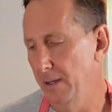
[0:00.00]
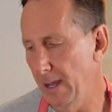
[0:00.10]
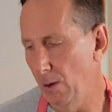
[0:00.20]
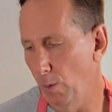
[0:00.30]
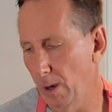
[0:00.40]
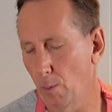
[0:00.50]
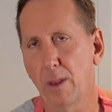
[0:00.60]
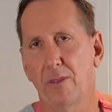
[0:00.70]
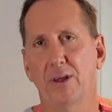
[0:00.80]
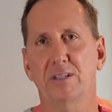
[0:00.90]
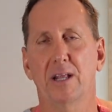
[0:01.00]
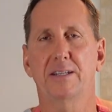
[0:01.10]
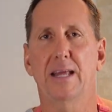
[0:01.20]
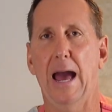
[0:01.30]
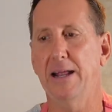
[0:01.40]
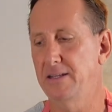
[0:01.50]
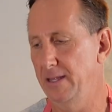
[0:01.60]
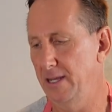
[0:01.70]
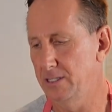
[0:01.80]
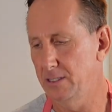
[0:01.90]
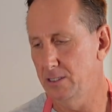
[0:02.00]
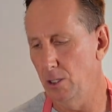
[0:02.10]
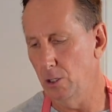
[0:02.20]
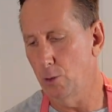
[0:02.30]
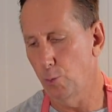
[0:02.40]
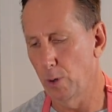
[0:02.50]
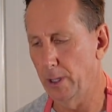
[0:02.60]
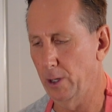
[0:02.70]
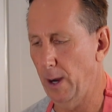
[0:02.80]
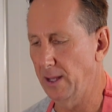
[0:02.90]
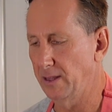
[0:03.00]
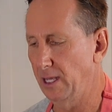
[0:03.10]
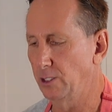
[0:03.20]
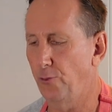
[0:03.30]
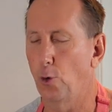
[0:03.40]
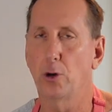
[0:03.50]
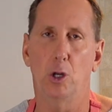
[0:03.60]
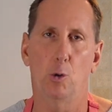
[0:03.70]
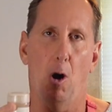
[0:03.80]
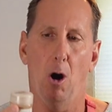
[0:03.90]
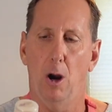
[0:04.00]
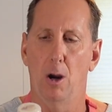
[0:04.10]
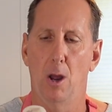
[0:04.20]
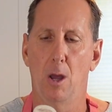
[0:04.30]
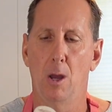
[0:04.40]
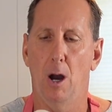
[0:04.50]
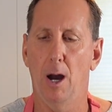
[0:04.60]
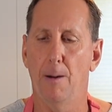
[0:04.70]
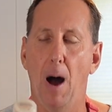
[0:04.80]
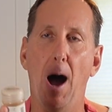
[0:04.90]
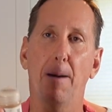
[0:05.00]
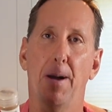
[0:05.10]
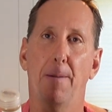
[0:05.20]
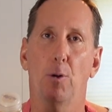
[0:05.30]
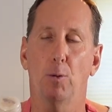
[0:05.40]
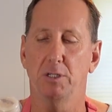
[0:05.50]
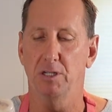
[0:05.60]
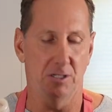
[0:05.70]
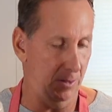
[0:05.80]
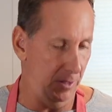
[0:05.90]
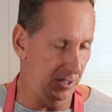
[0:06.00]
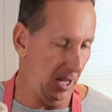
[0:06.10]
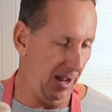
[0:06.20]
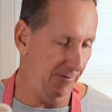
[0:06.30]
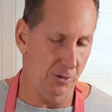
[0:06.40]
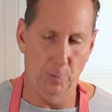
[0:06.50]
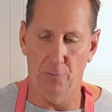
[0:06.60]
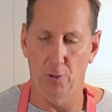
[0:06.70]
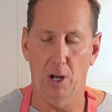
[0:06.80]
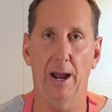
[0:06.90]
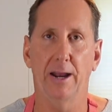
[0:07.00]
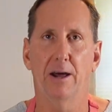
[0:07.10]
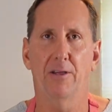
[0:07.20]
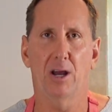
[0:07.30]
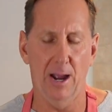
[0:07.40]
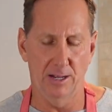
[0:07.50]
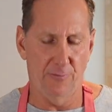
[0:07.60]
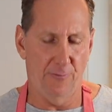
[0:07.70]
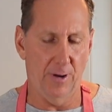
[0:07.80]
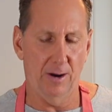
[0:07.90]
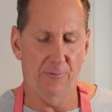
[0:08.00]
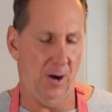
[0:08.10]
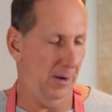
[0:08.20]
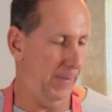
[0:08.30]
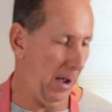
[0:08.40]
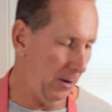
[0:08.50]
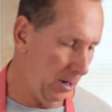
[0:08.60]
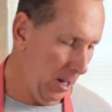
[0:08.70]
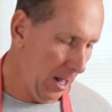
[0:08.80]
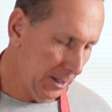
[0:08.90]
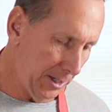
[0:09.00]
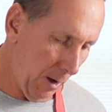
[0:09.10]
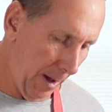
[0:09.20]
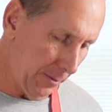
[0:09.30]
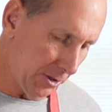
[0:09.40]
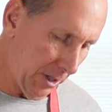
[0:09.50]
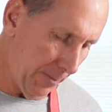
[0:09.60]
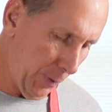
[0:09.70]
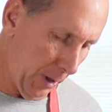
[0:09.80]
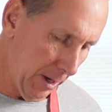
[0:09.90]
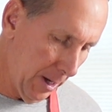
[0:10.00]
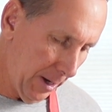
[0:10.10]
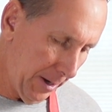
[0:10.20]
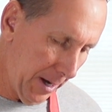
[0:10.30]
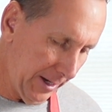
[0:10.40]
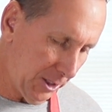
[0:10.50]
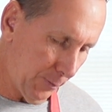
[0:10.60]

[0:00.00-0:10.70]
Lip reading: now one of the things I like to add to this, 2 really great things for you are hot pepper, which is this. I have this beautiful cayenne. Now the cayenne is very fine powder, so I'm just going to put nice